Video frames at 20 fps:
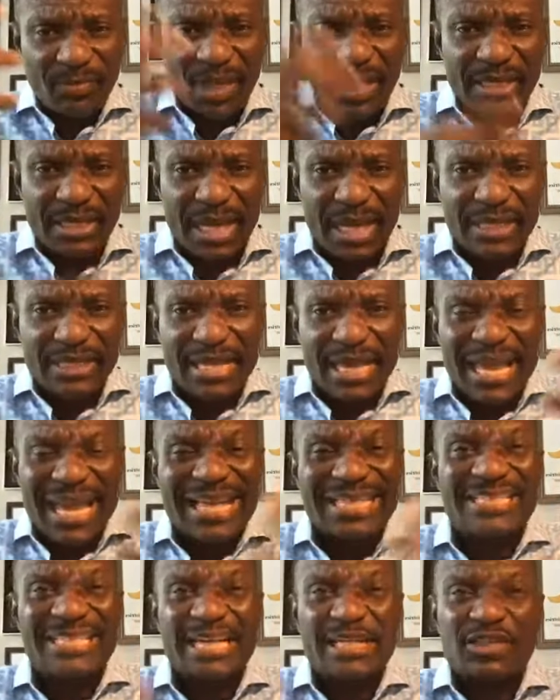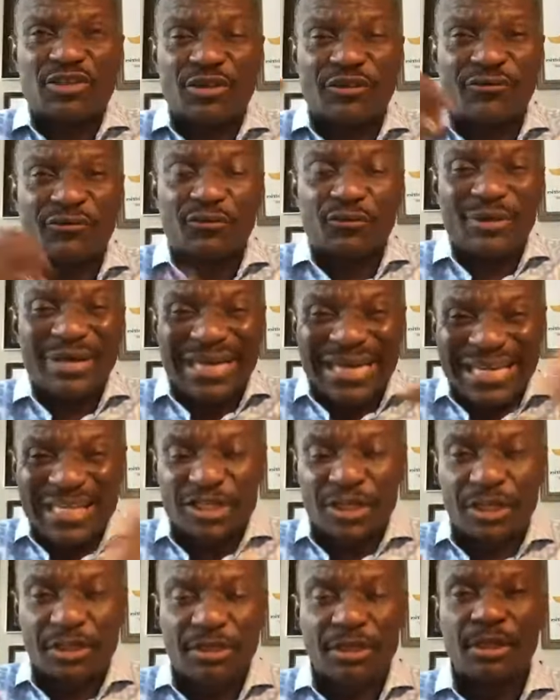the agents of
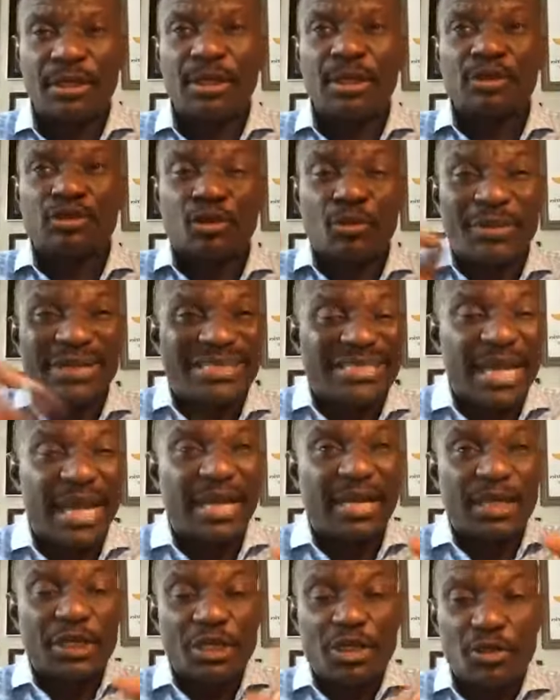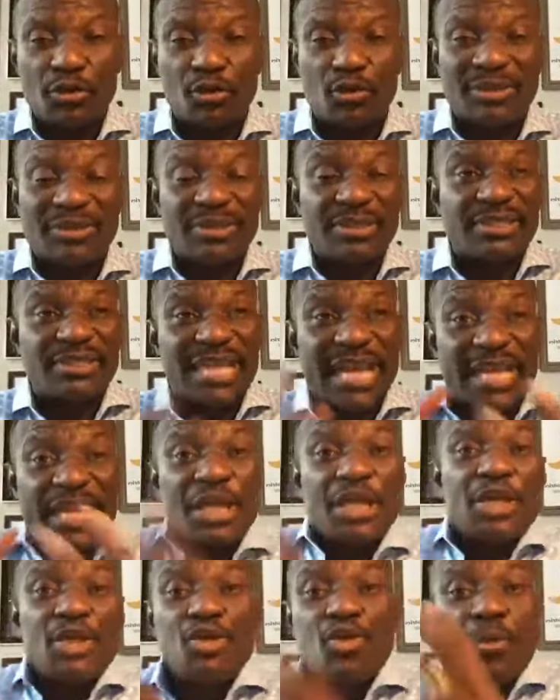religion to be telling you,
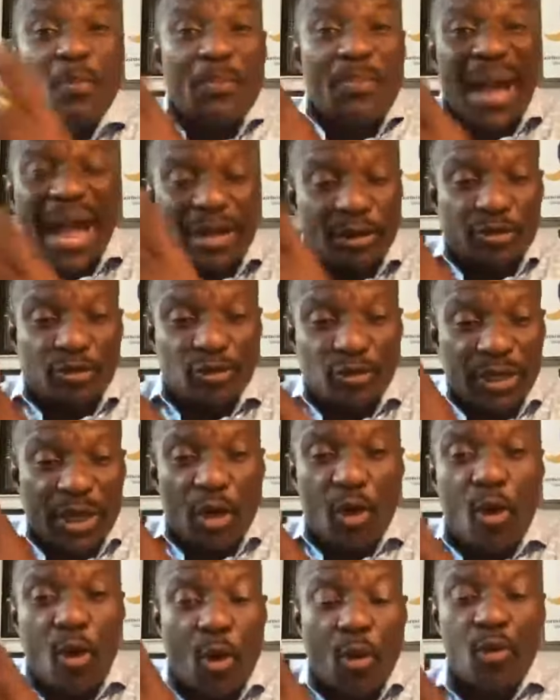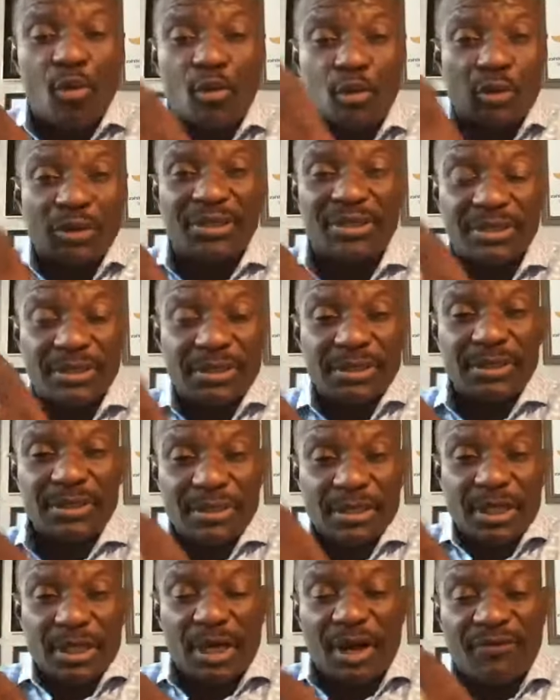taking you back to the old
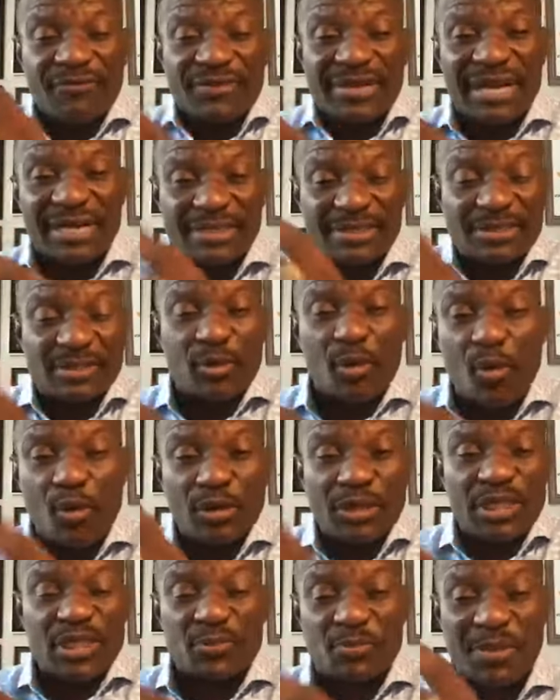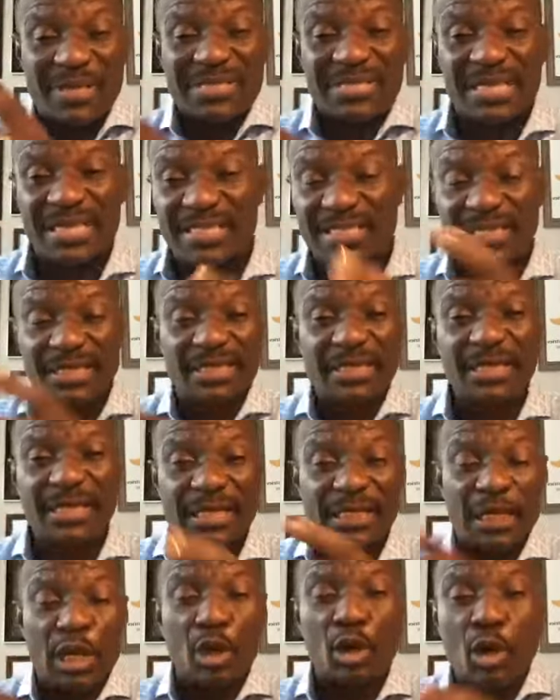covenant, old dispensation,
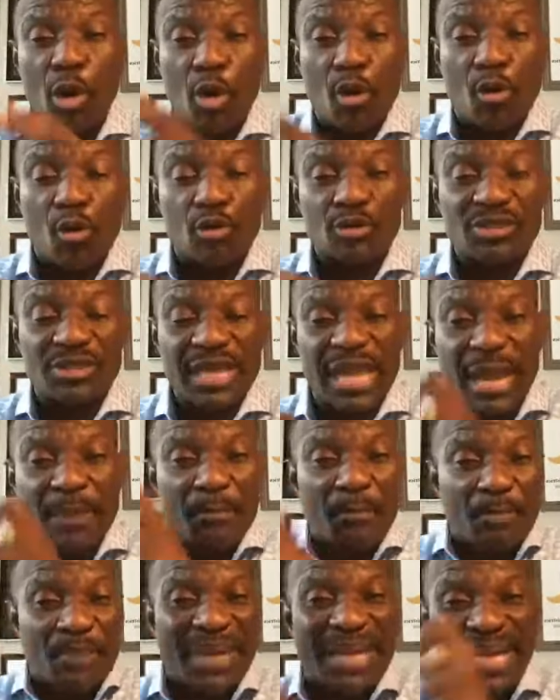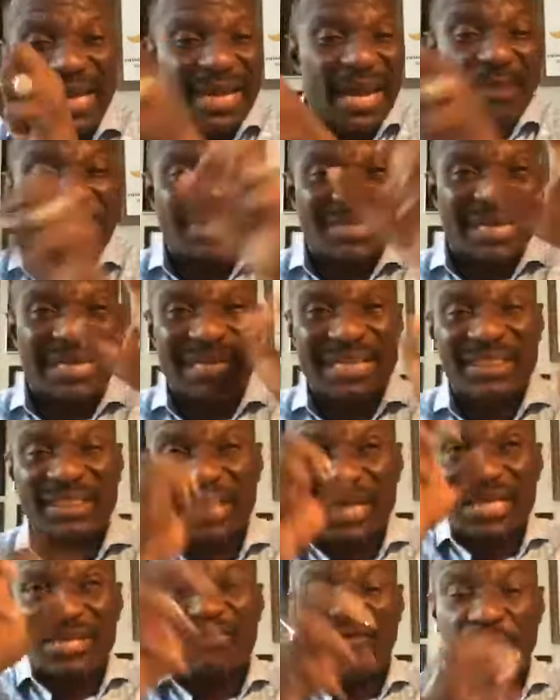the laws, and picking up certain
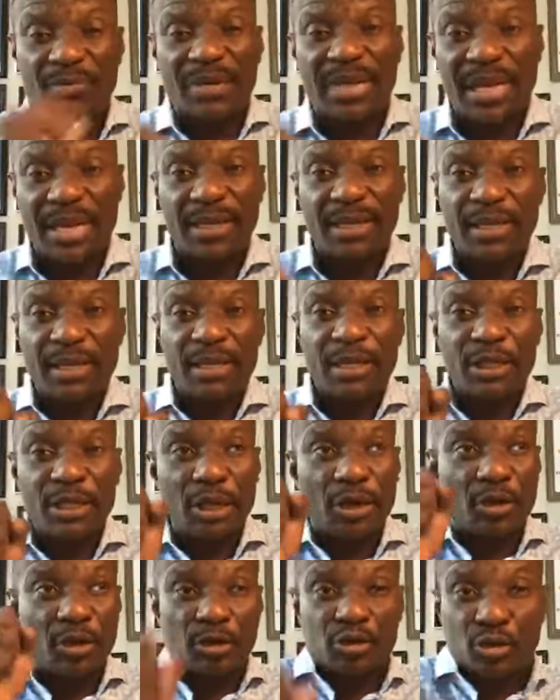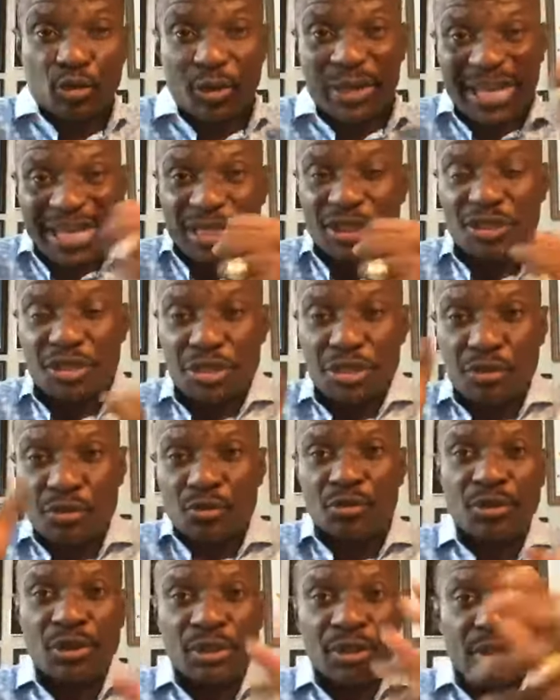things from there, you know, to hit
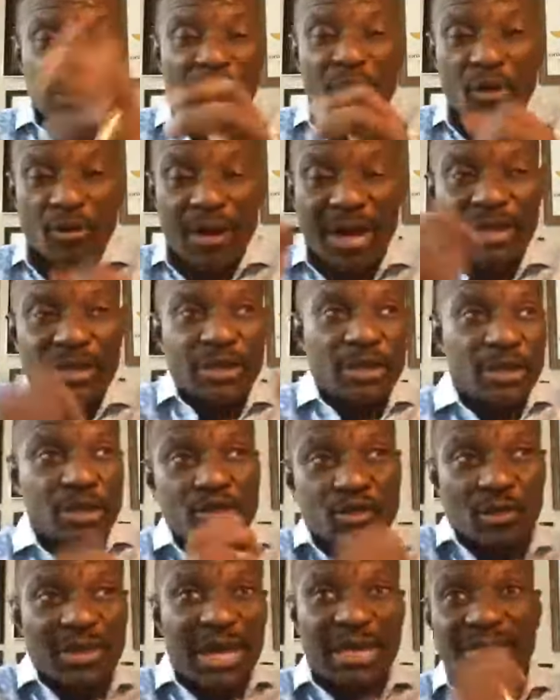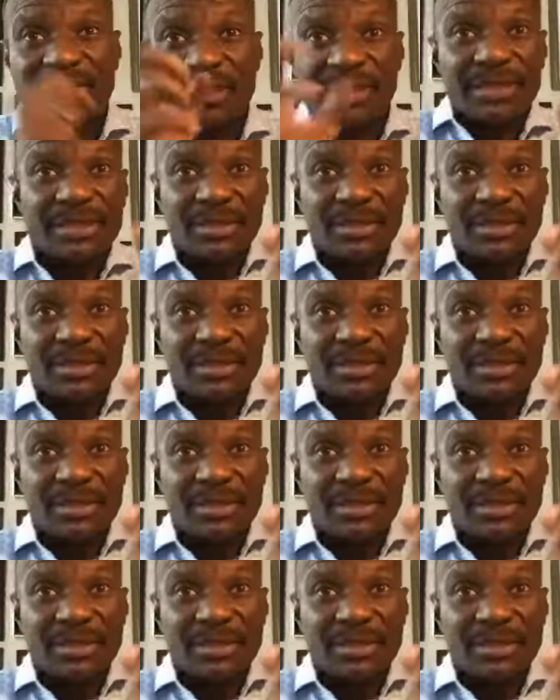you, all right? So that